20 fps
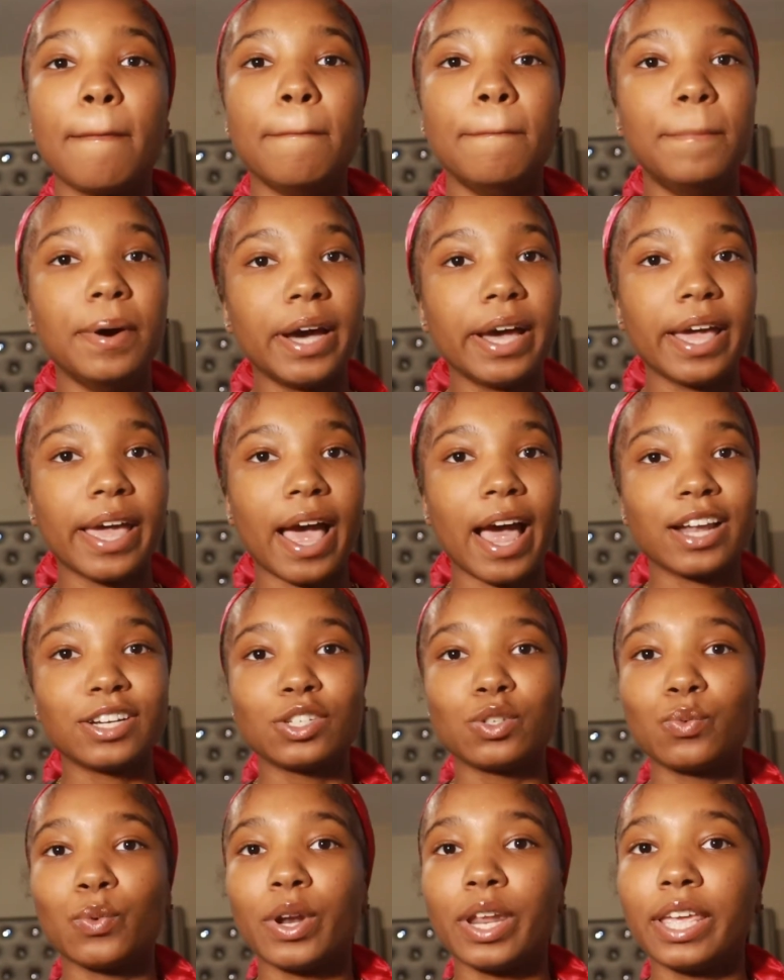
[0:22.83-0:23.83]
but I
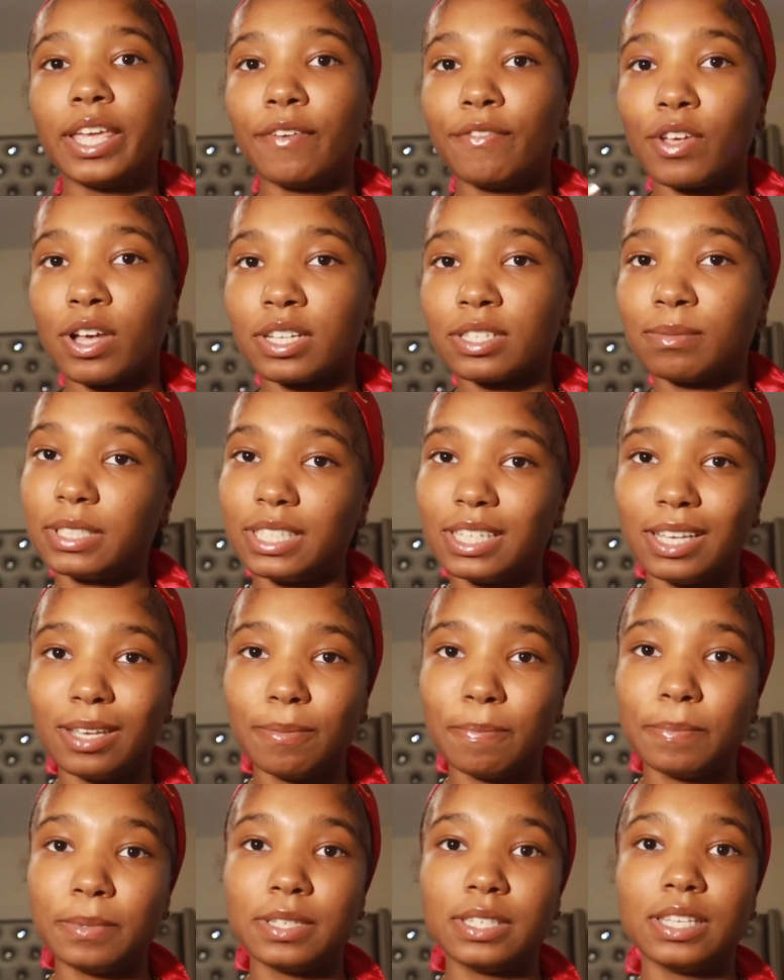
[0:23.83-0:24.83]
just want to give y'all
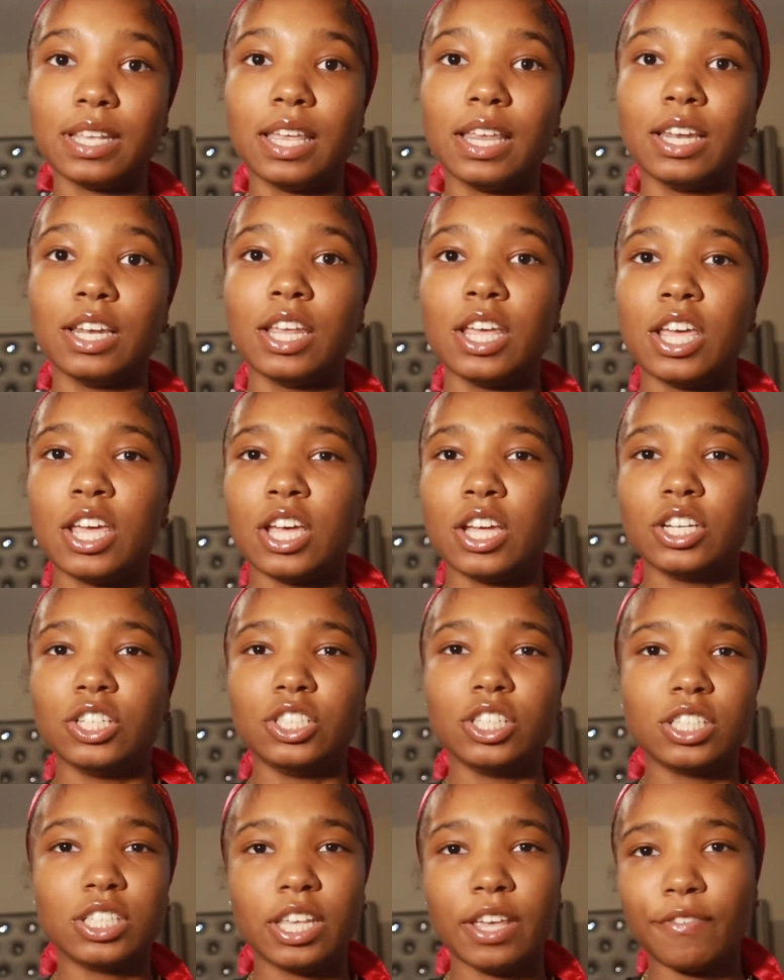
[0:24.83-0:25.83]
tips and
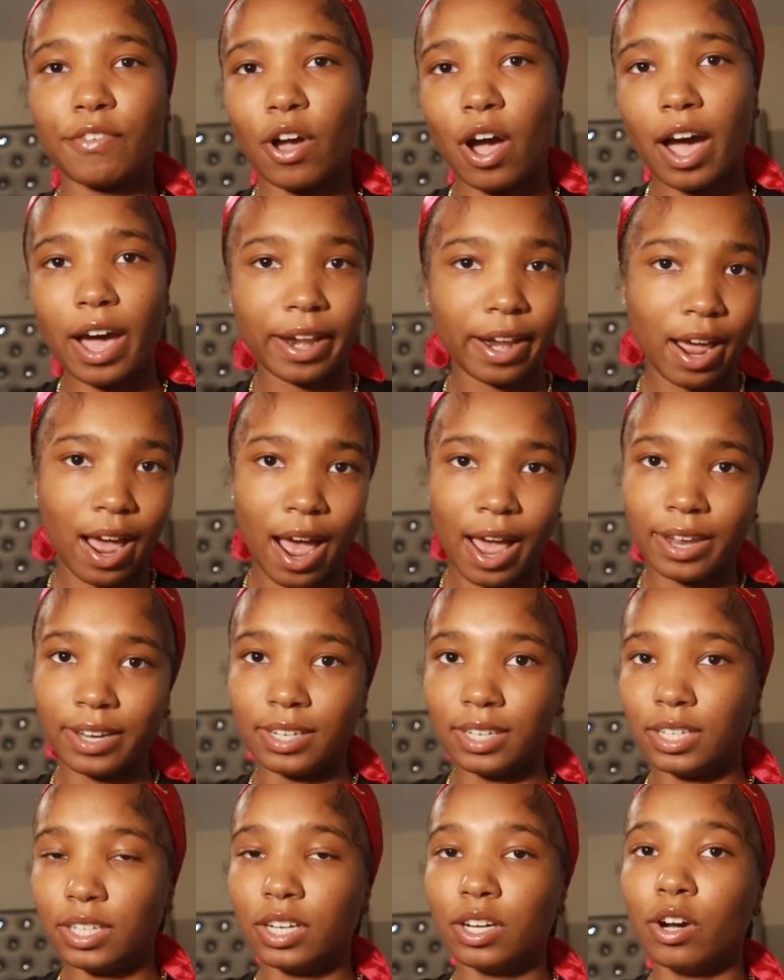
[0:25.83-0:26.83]
just give y'all an
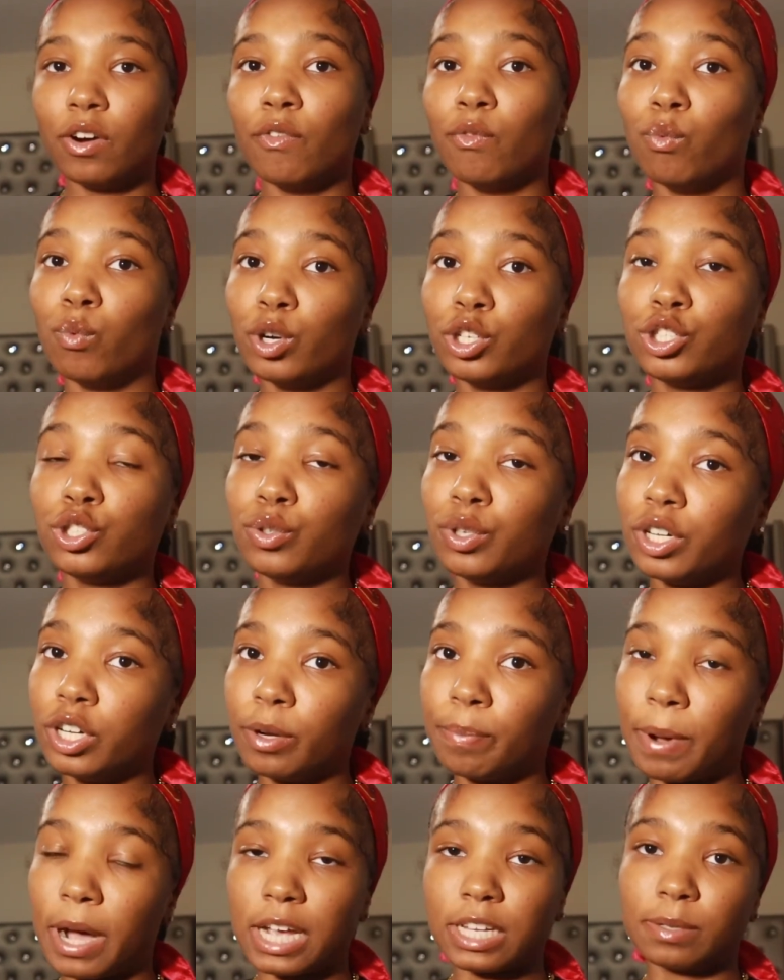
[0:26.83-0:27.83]
idea of what you
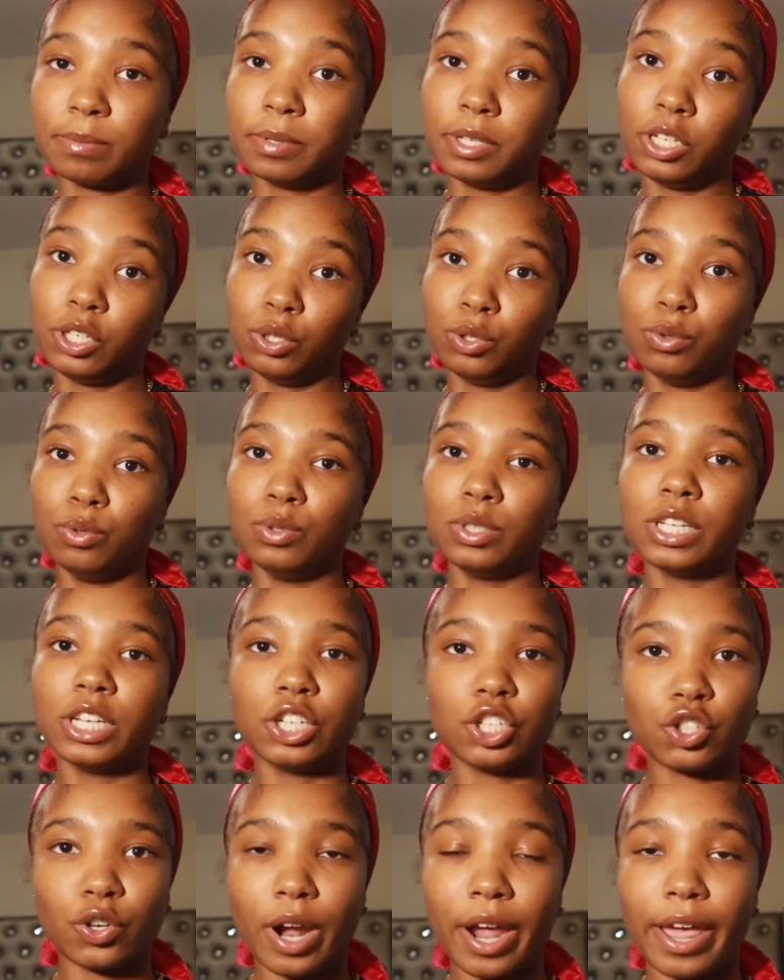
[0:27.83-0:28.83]
could possibly use
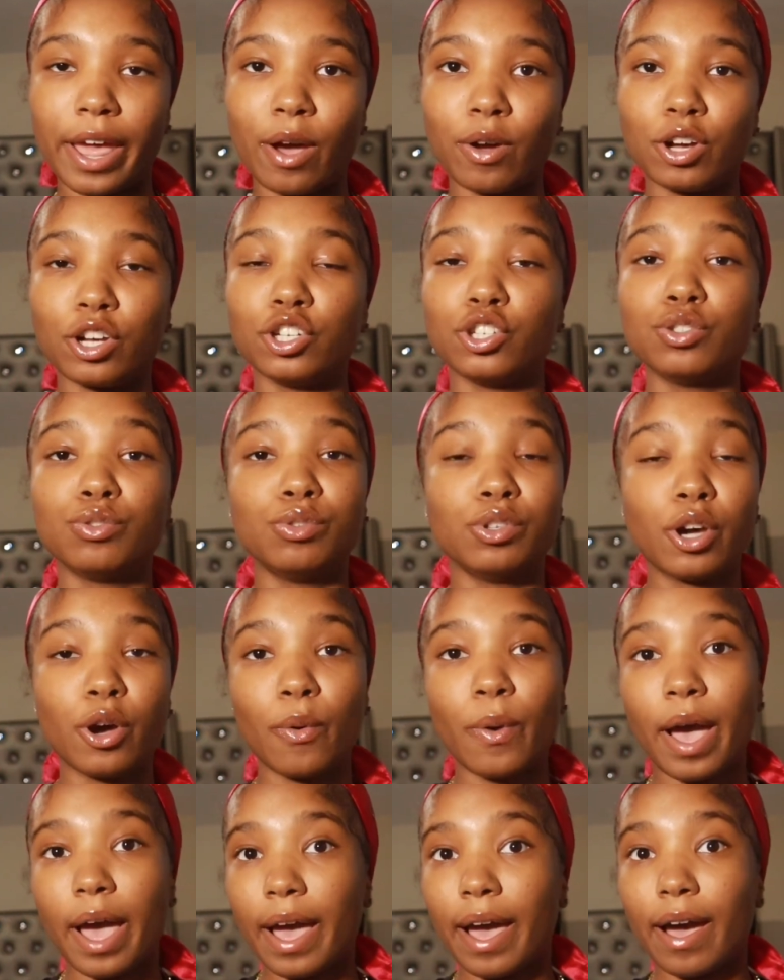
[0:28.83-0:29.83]
and try out, because you
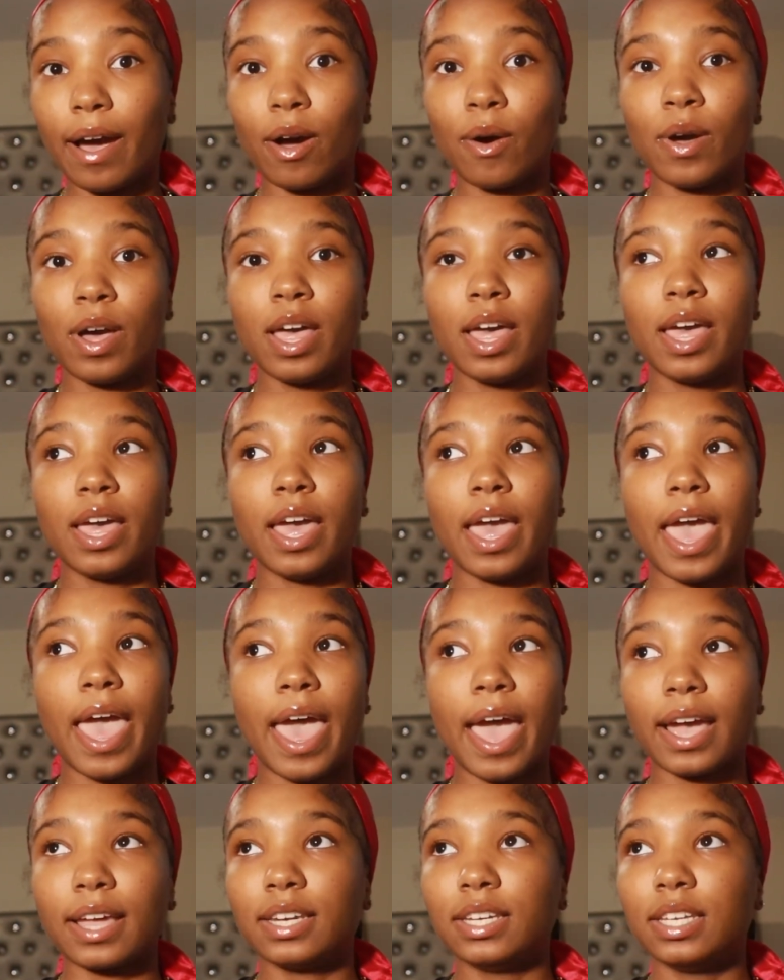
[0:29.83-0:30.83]
know how
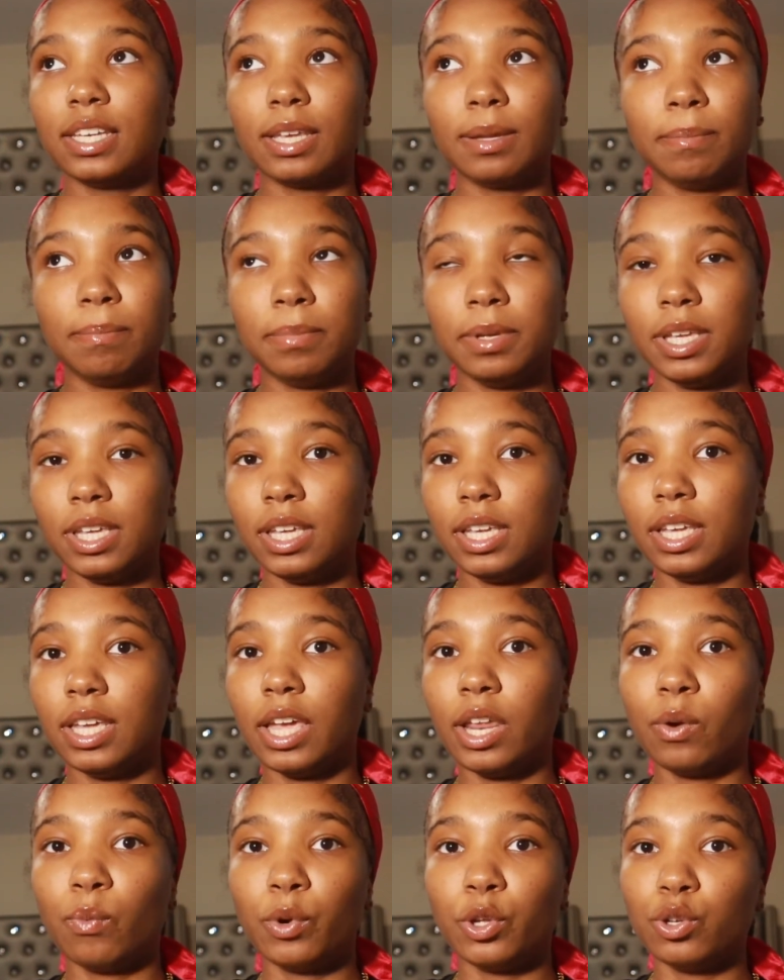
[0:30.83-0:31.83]
acne can
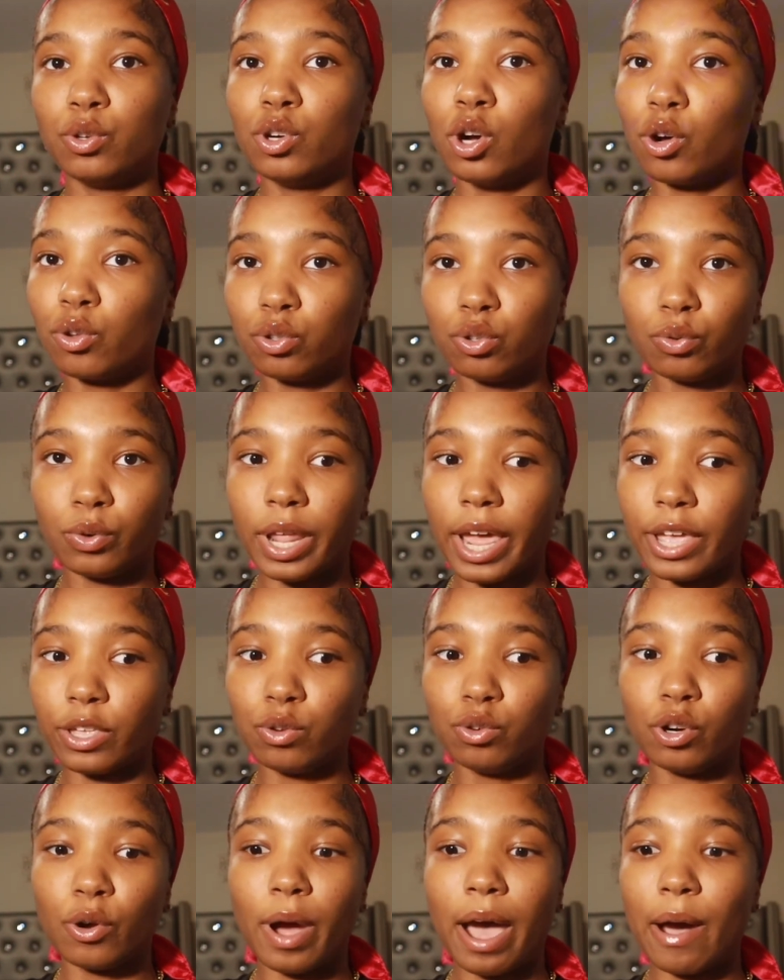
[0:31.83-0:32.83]
be, and when you go through that,
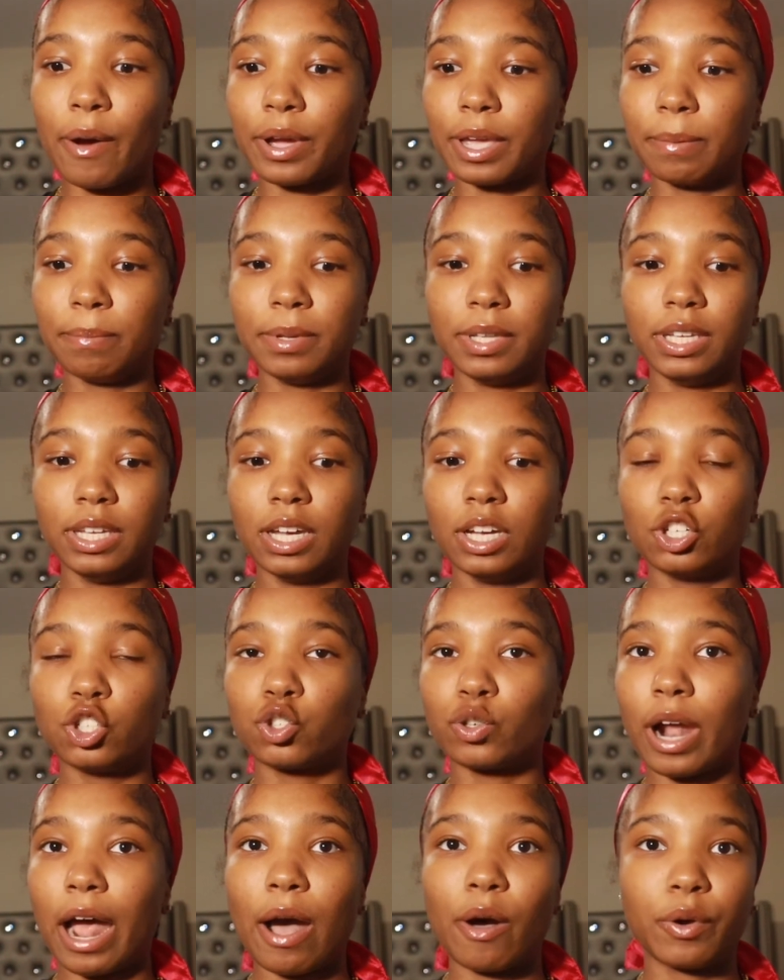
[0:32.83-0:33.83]
you know how it can be
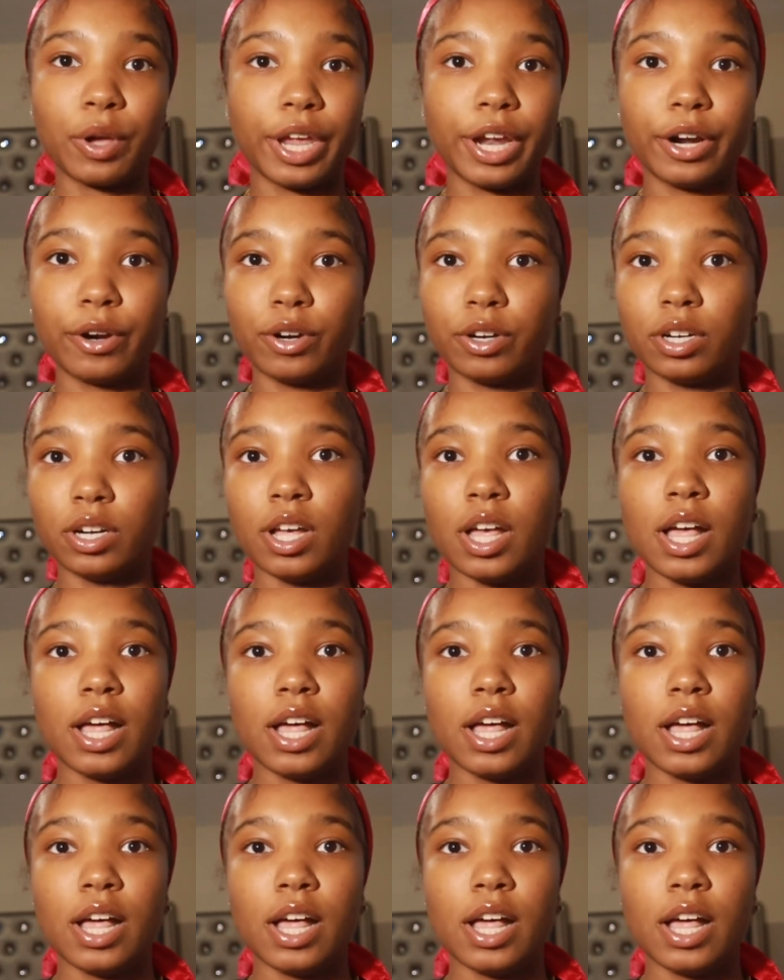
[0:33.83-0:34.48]
trial and error.